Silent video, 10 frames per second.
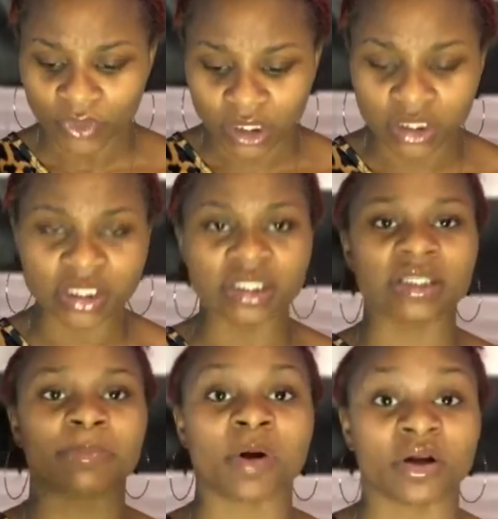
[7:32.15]
this is a
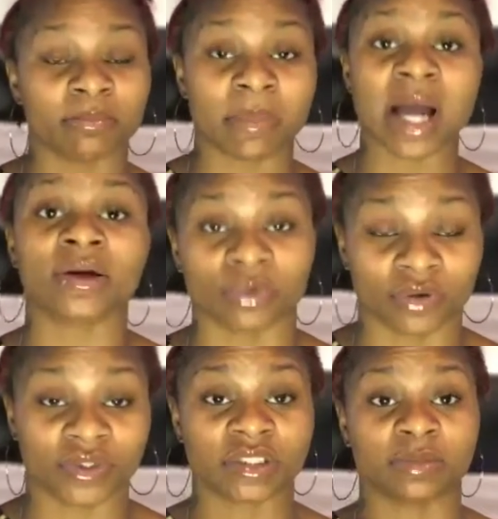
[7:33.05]
part of my growth.
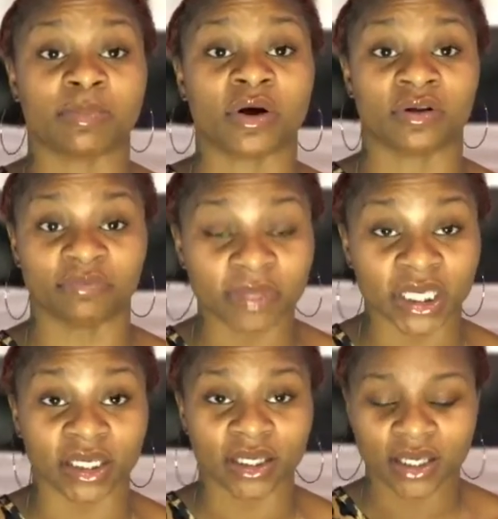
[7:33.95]
This is a part of
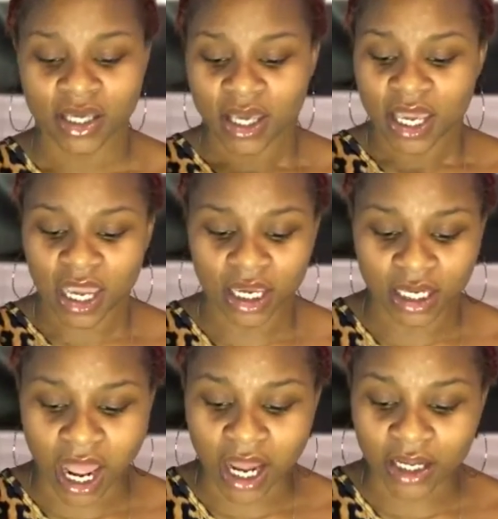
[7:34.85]
me. And
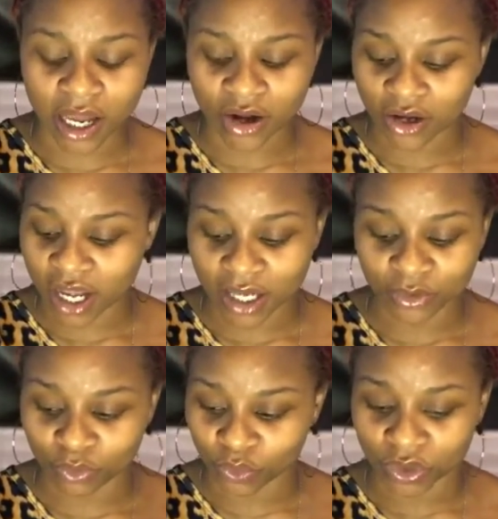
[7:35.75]
I
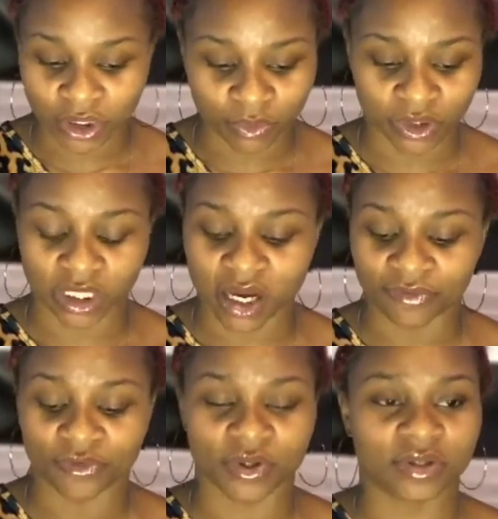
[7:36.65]
really would love
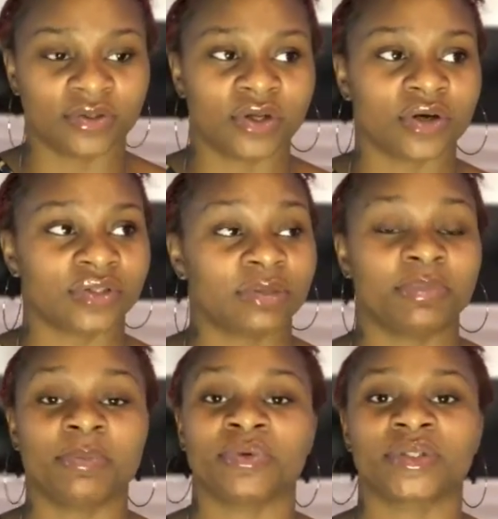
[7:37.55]
for, you know, some
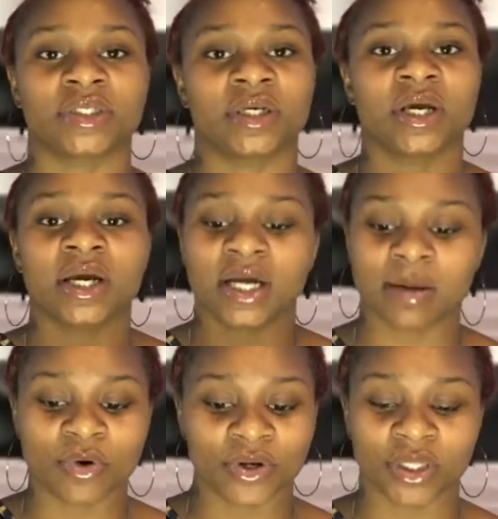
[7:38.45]
people to come
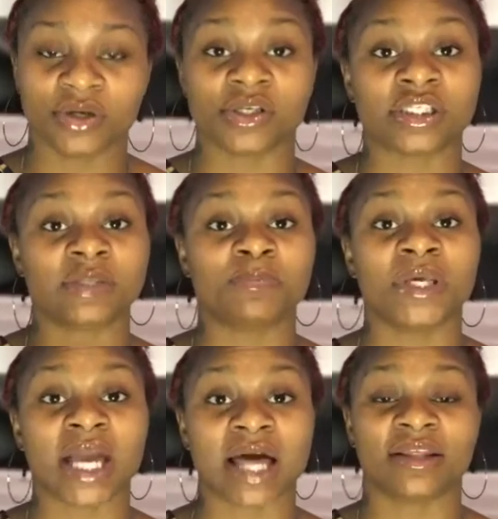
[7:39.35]
on here and speak
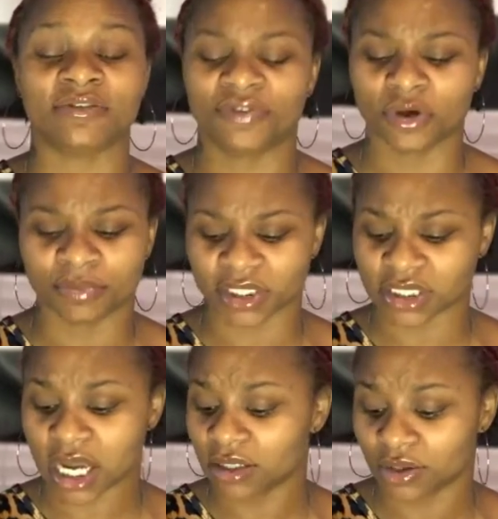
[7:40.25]
how they feel, because
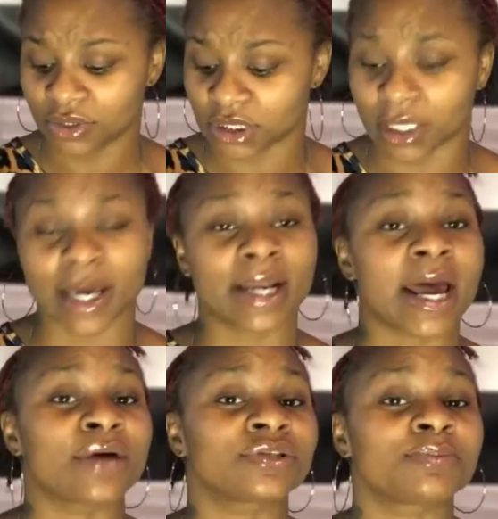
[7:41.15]
I know it's a lot of
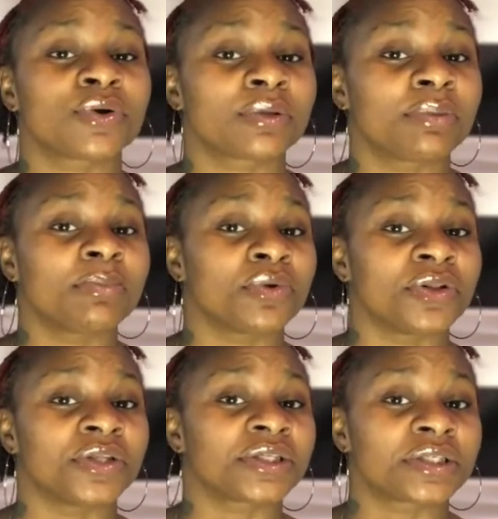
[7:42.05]
outspoken people in
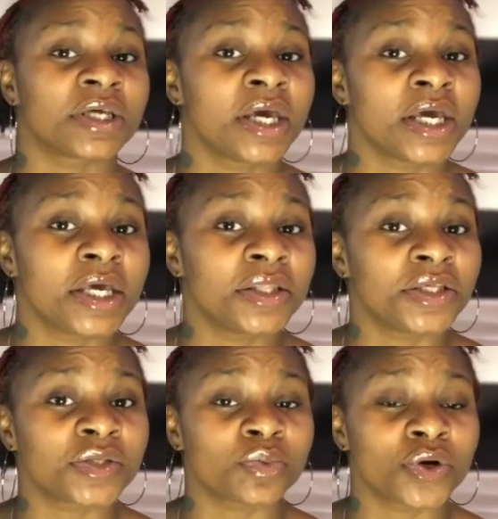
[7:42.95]

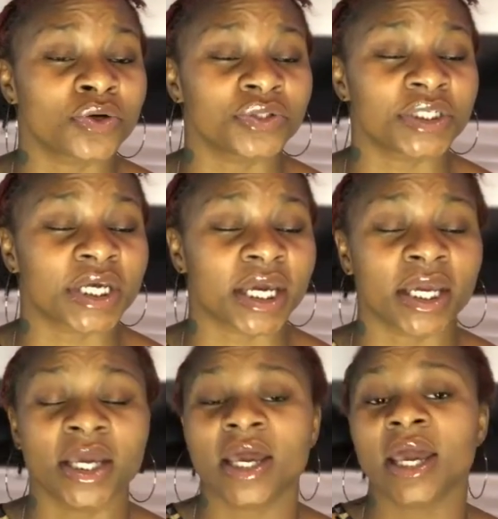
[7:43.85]
this world today.
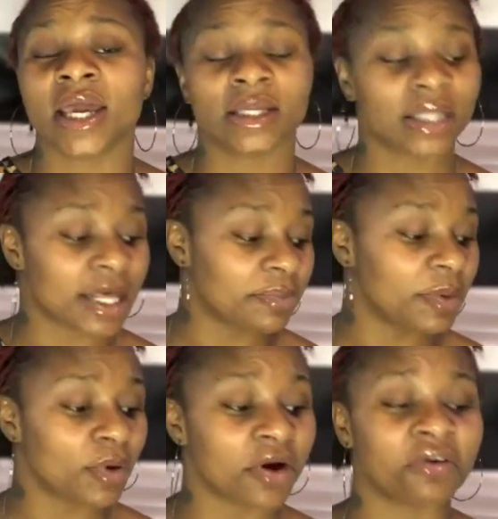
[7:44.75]
And a lot of people
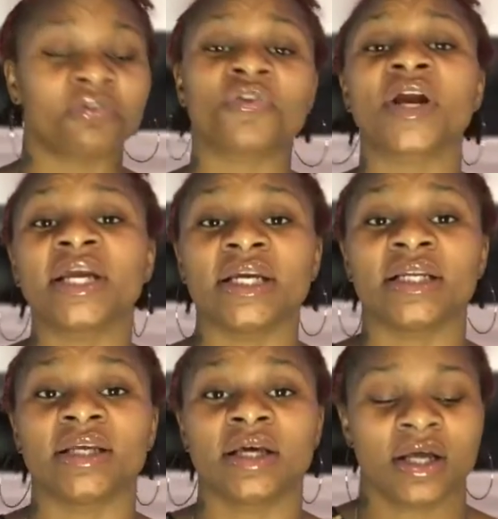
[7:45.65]
are afraid
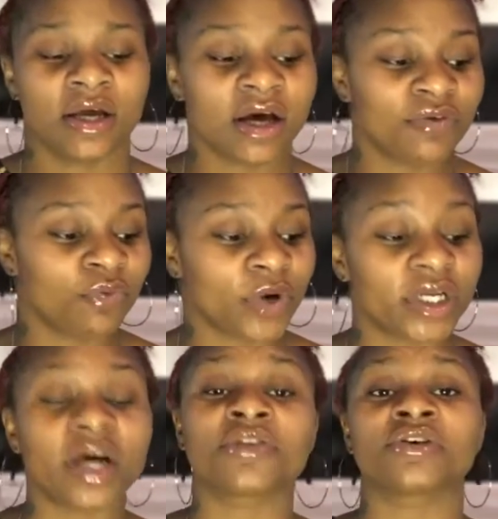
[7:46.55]
of what
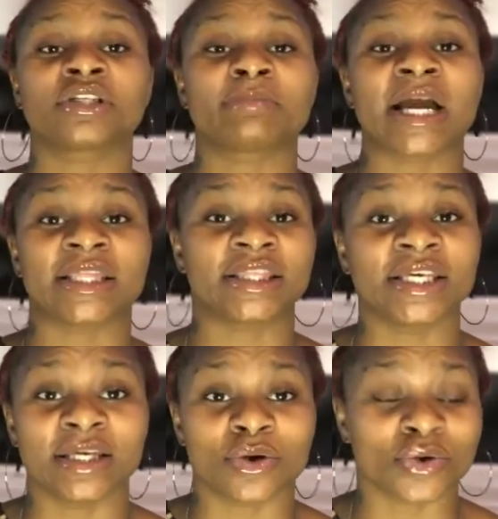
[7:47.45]
others might
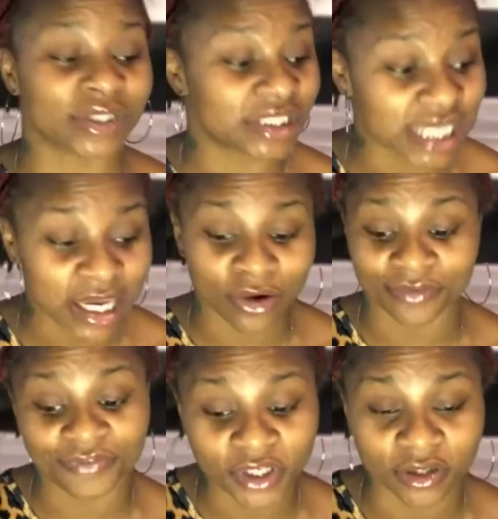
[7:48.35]
think or say or
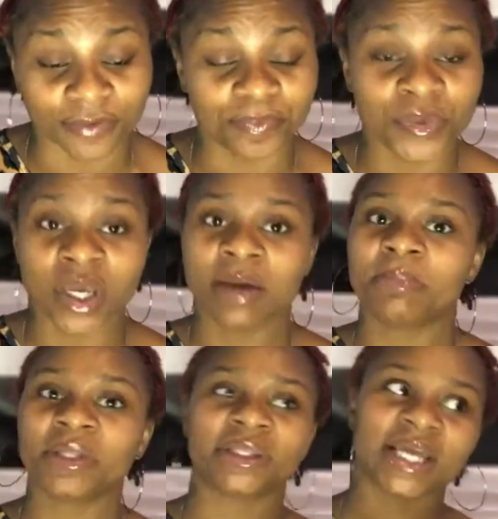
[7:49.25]
feel.
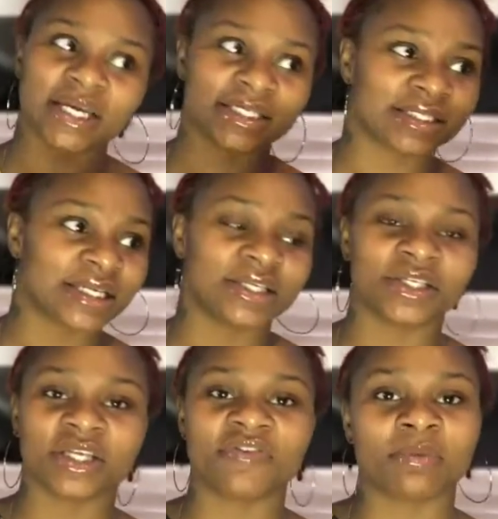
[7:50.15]
But that is none of your,
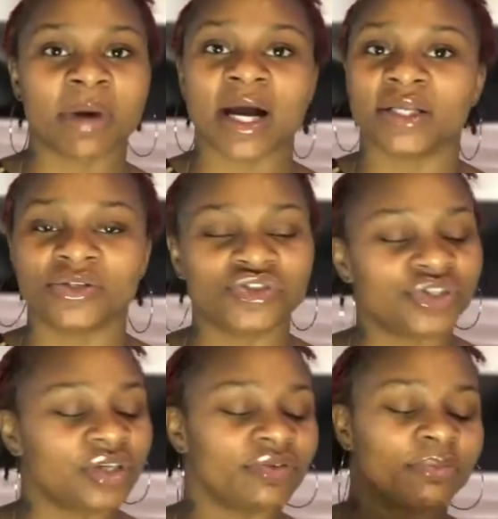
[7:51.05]
never mind. You
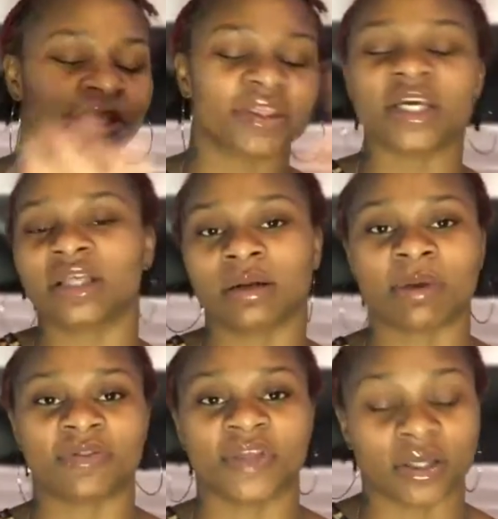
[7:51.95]
shouldn't even be thinking
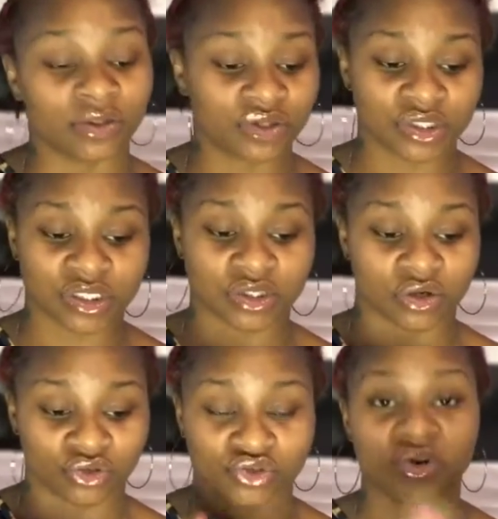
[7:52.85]
about that. You should just go
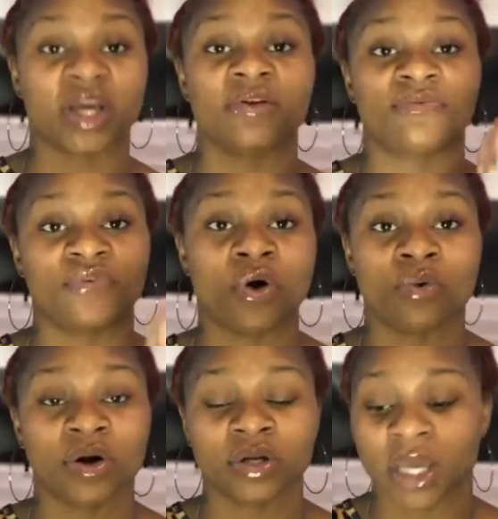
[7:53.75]
straight
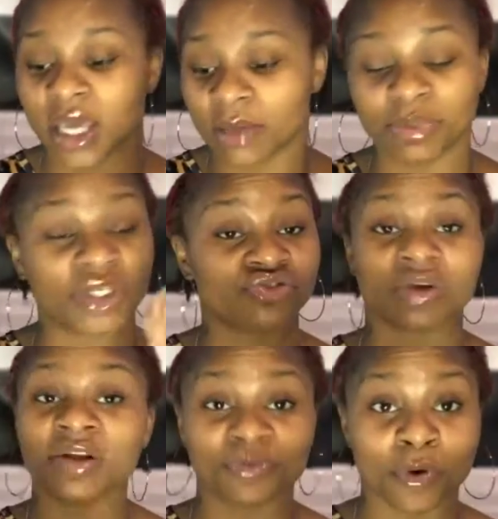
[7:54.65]
forward, be
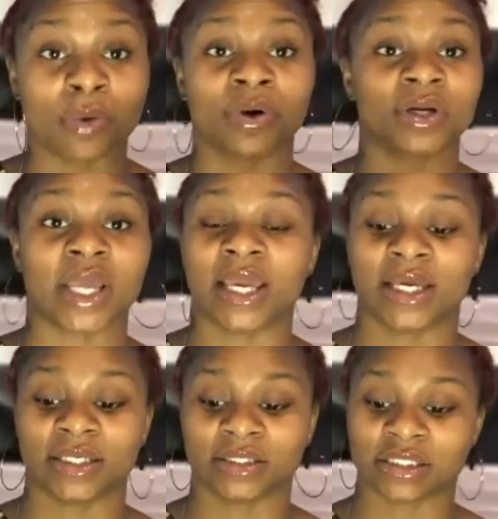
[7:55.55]
straightforward,
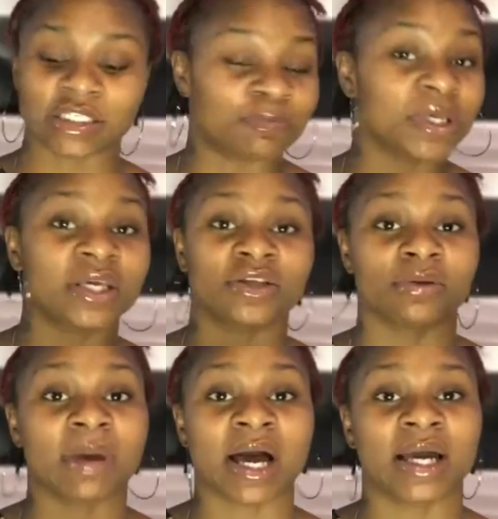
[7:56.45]
and speak your
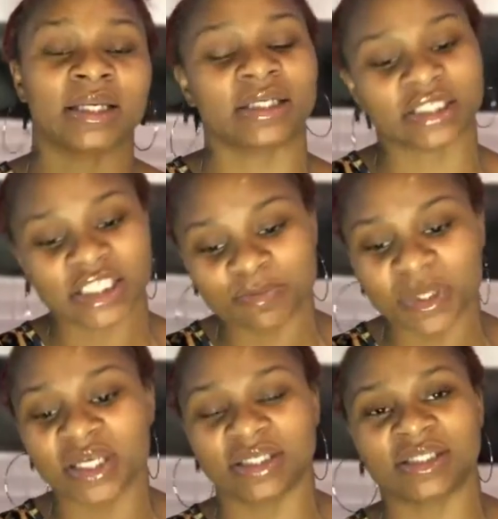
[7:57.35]
mind and
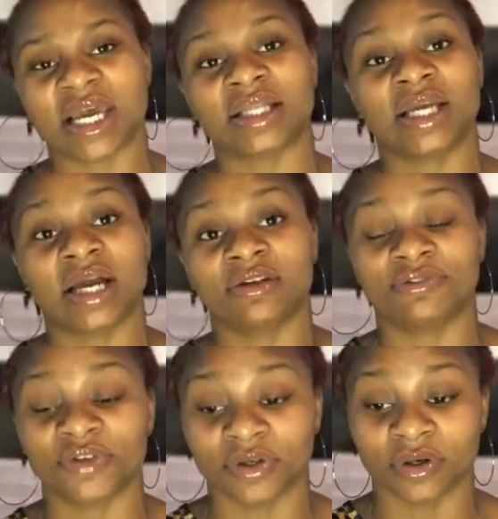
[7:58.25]
speak exactly how you
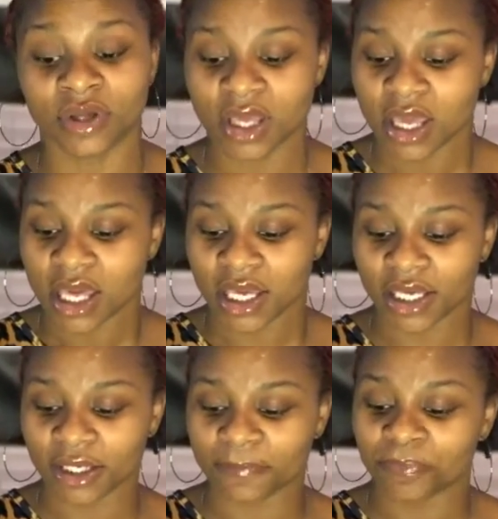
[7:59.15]
feel. And